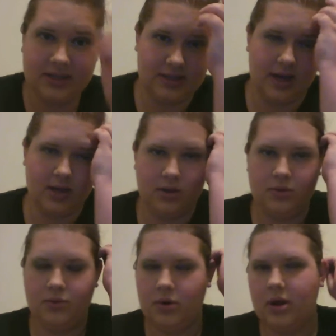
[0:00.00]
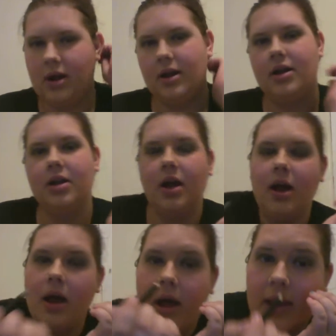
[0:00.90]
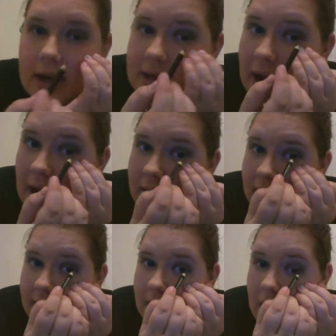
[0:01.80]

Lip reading: I do like to highlight it.